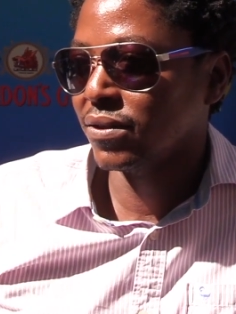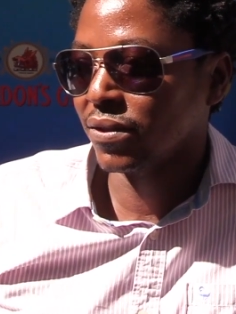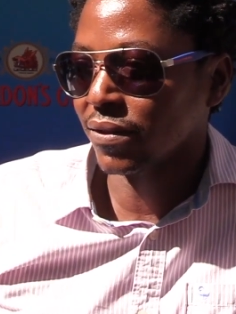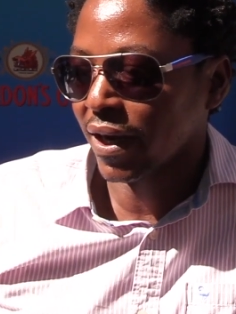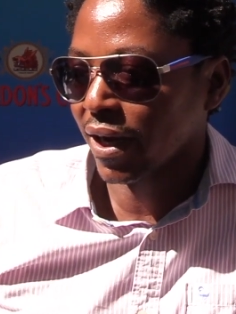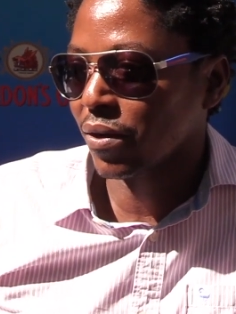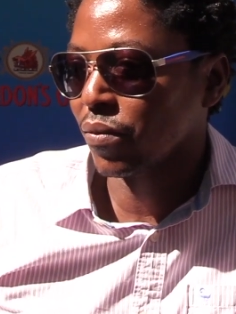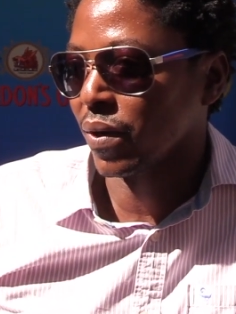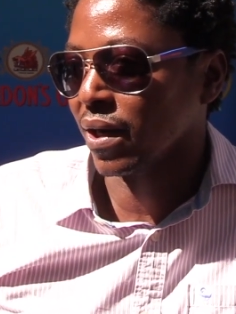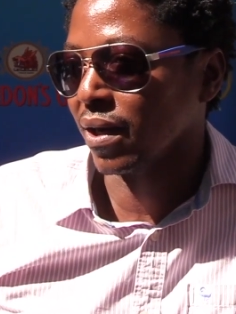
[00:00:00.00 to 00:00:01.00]
today
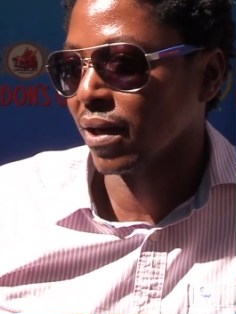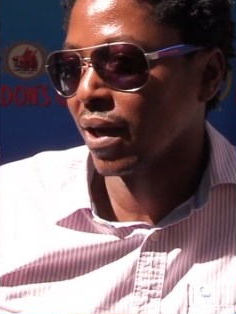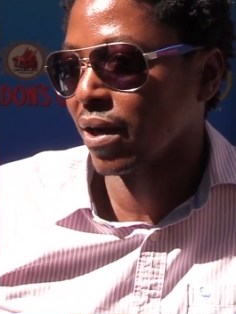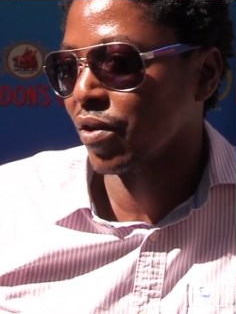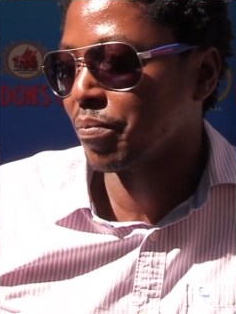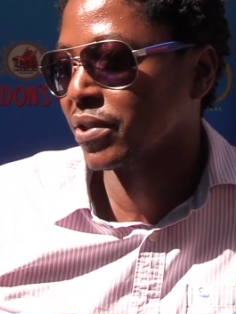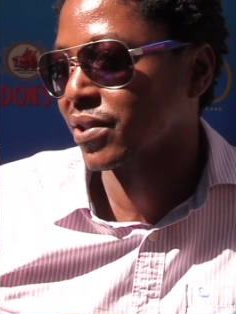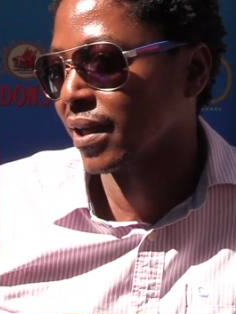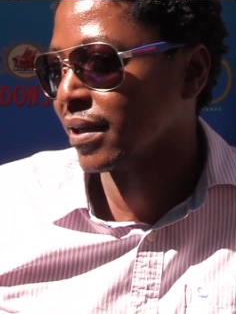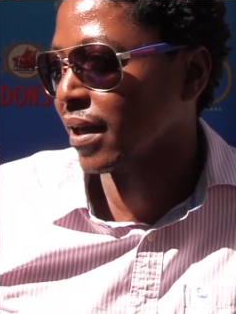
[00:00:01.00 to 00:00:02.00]
we are
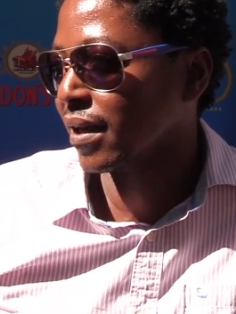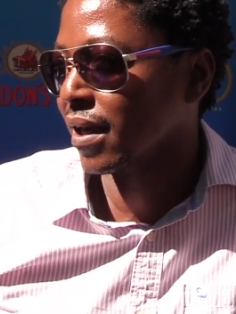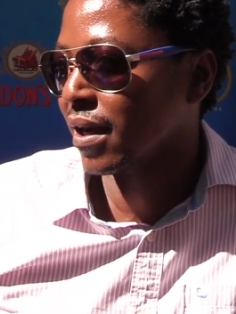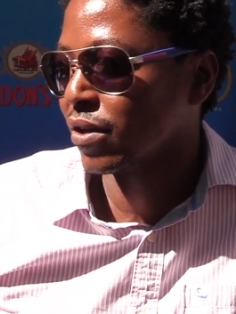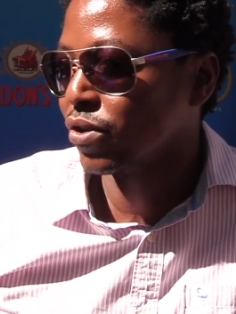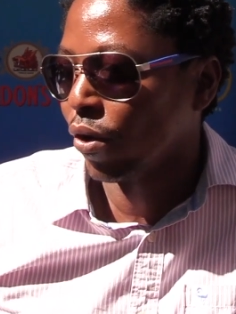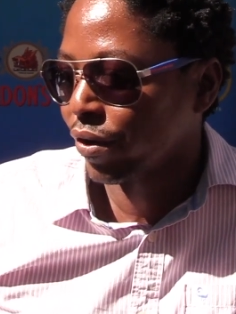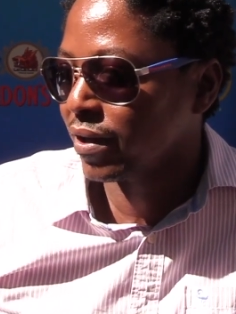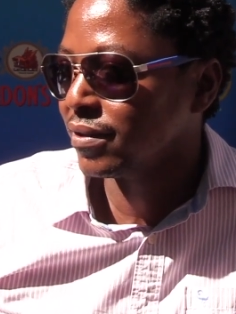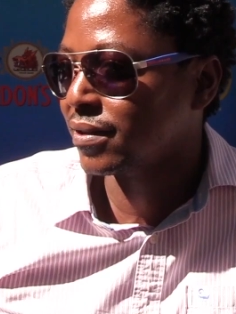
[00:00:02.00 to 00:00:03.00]
representing
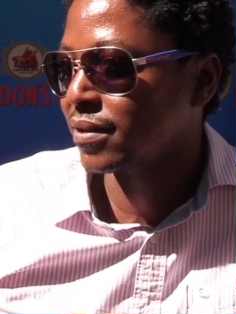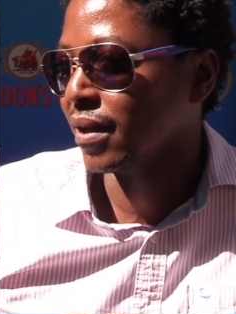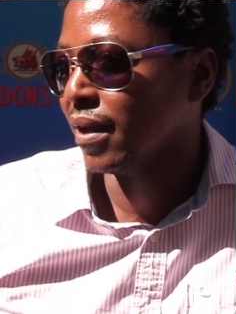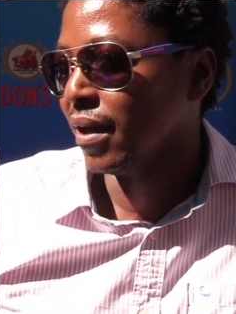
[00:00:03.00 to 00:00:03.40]
Gordon's,